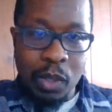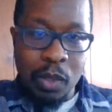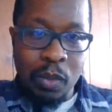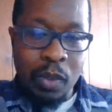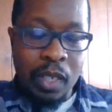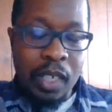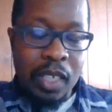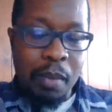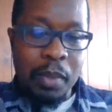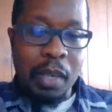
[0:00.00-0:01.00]
so
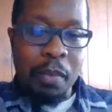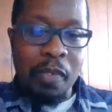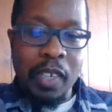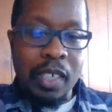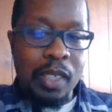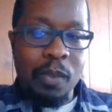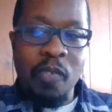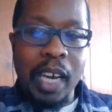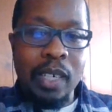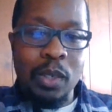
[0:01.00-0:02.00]
some of it is
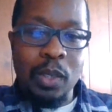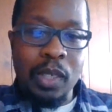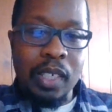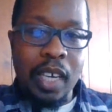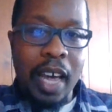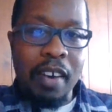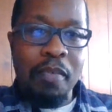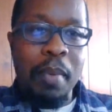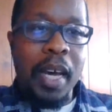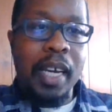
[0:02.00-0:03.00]
factors out
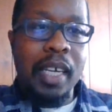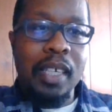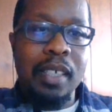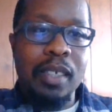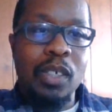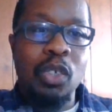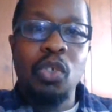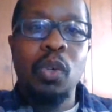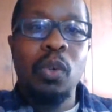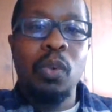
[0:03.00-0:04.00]
of my
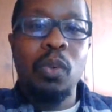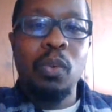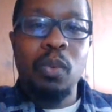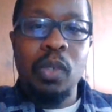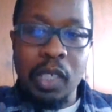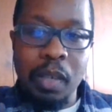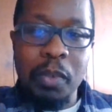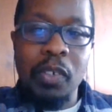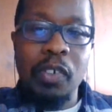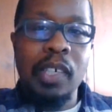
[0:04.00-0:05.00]
control to some
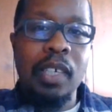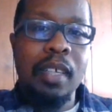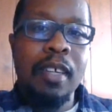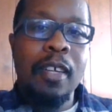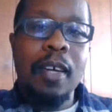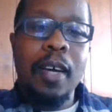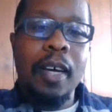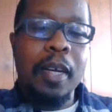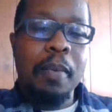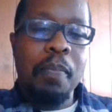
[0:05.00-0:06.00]
degree,
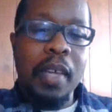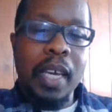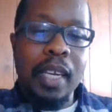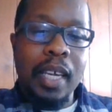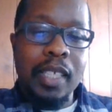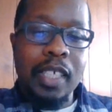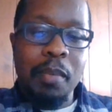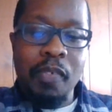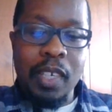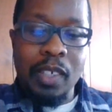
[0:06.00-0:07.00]
and some
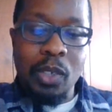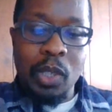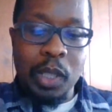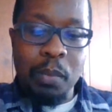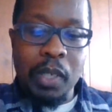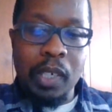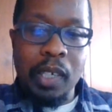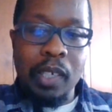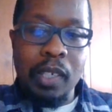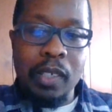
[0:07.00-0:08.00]
of it is just
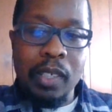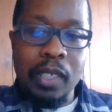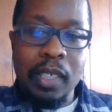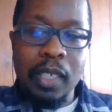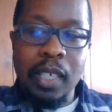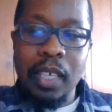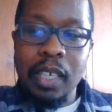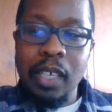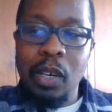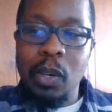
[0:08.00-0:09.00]
because
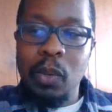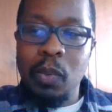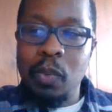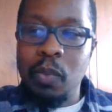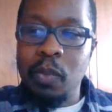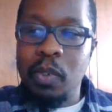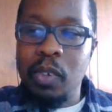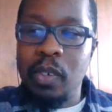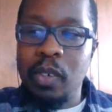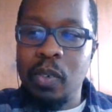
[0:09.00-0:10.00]
you know
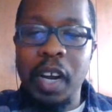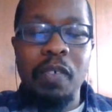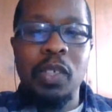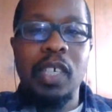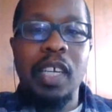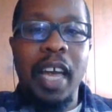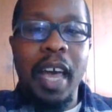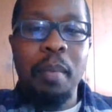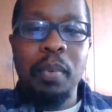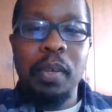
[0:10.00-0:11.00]
whatever's going to
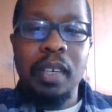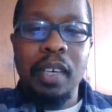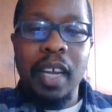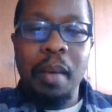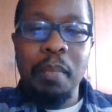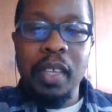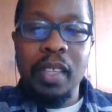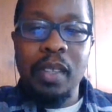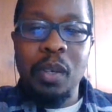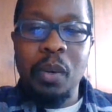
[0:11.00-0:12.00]
happen. I
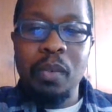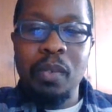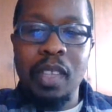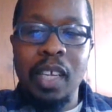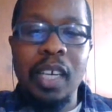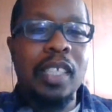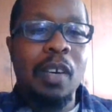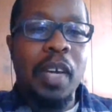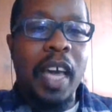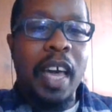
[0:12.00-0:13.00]
mean, the thing is
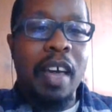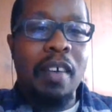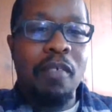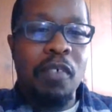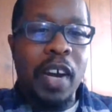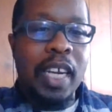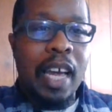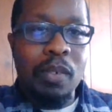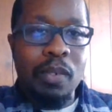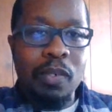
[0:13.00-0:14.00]
that we have right
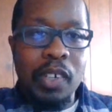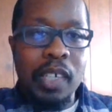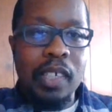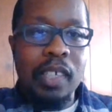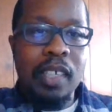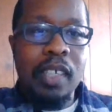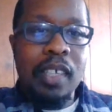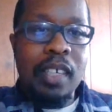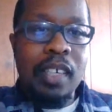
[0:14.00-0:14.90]
now, right?